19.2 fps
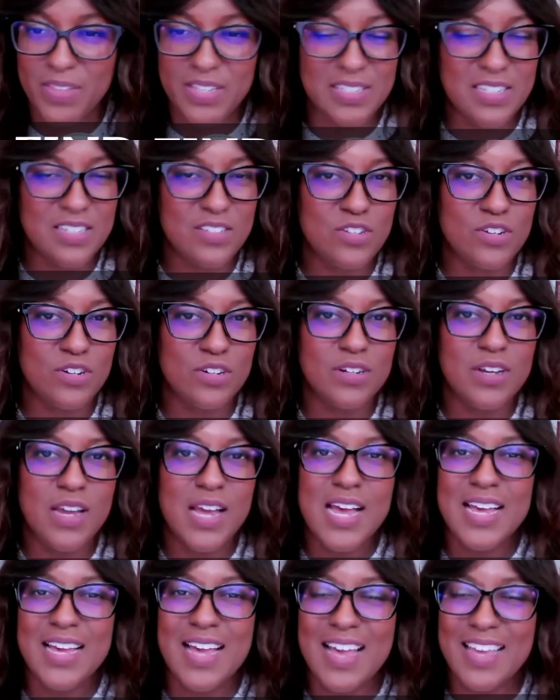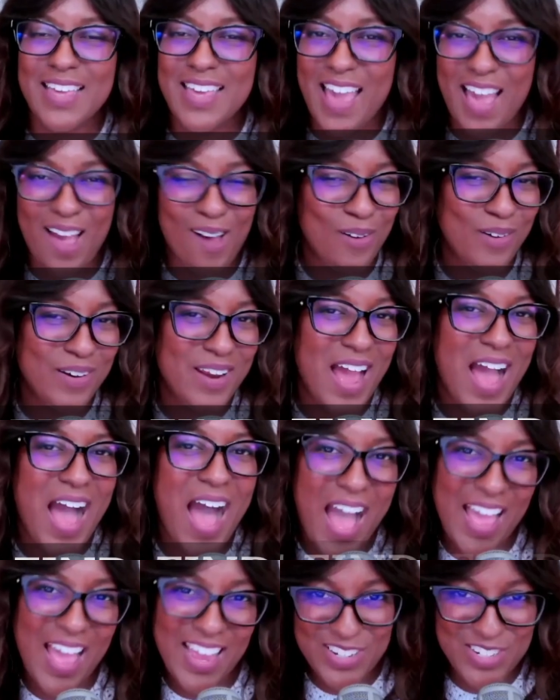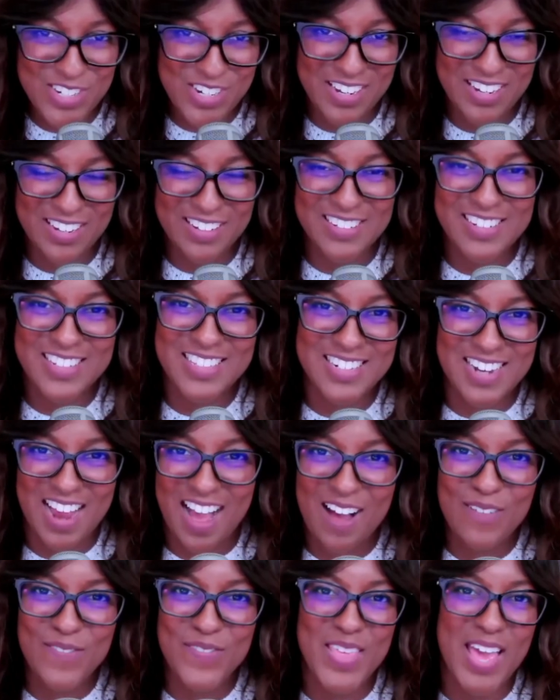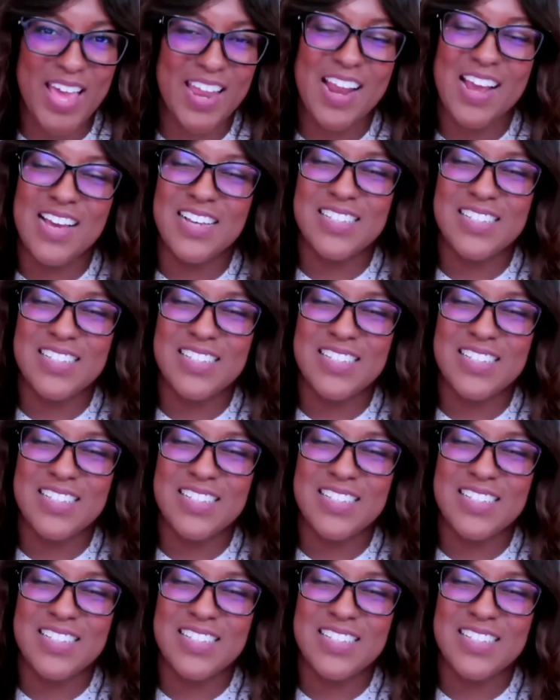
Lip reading: This is your account hygiene stuff that